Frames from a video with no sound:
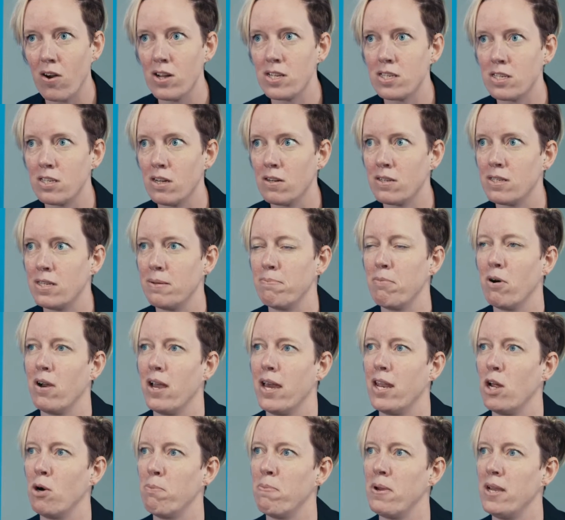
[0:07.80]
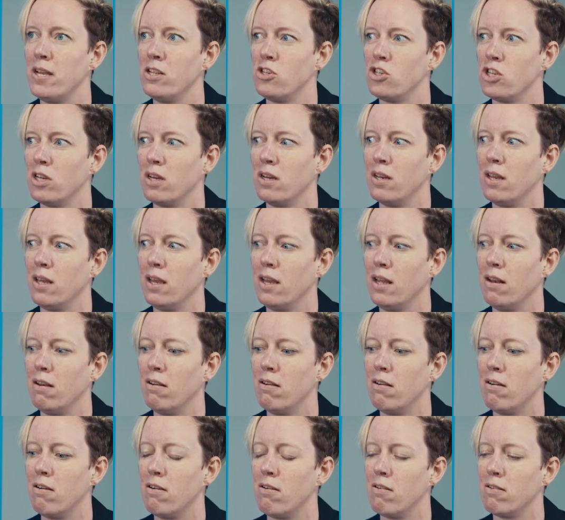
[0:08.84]
I started my N L P journey
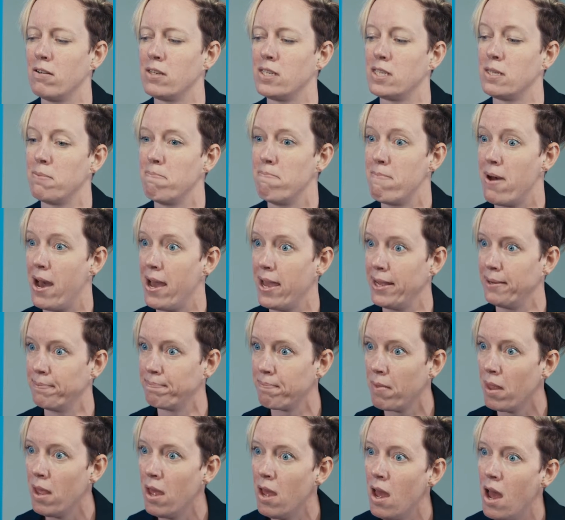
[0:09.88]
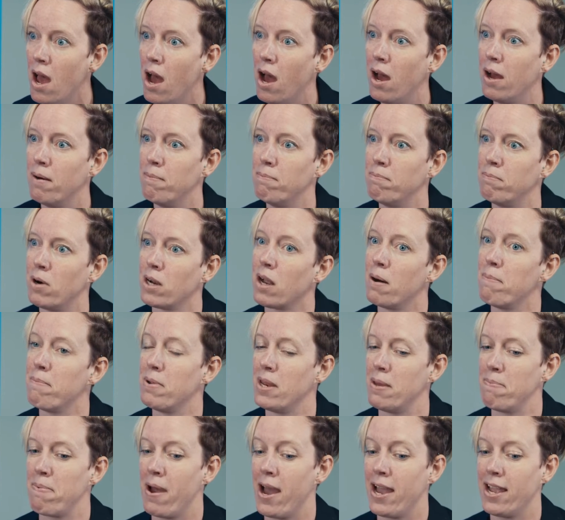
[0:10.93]
last May. Um, my
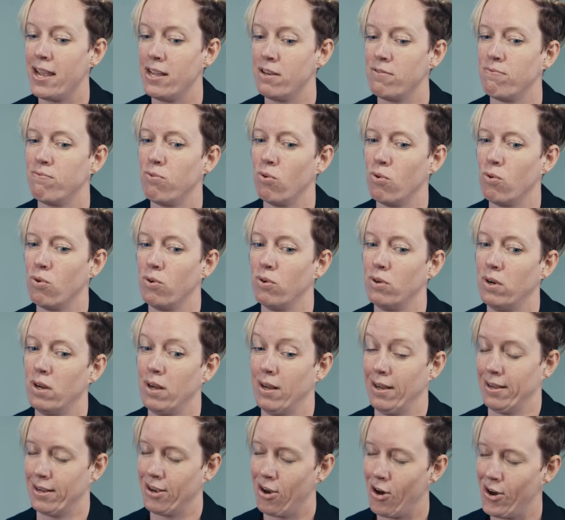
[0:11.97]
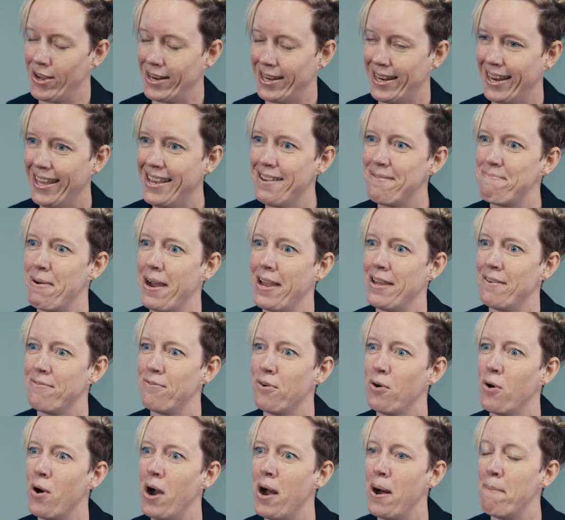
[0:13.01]
company paid for, kindly, paid
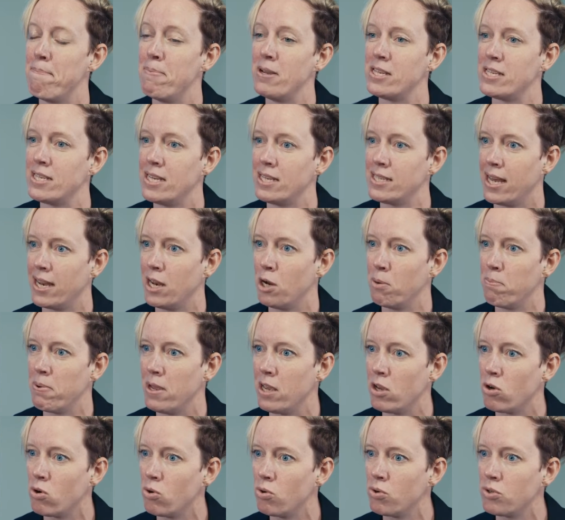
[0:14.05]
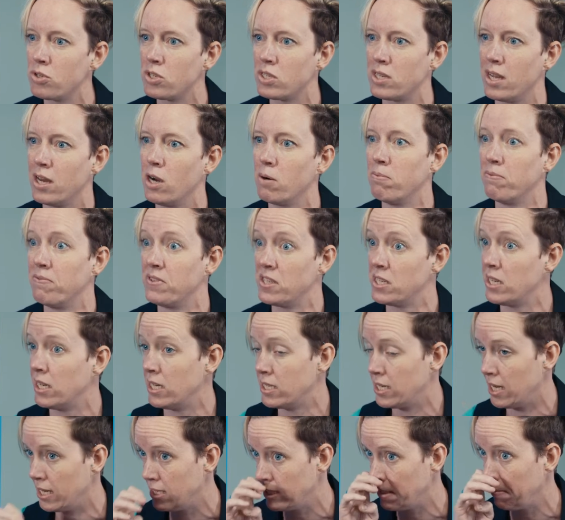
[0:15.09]
for a business N L P course to help and
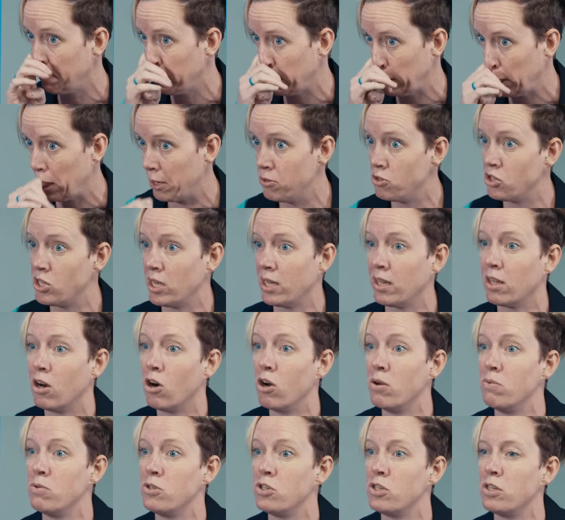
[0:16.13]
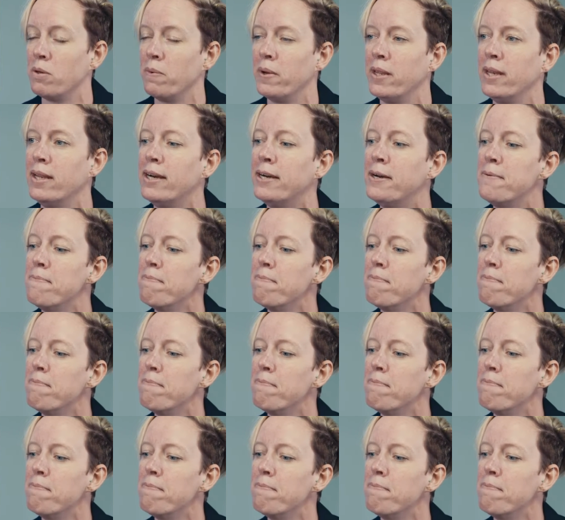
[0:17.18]
facilitate some of the coaching that I was doing.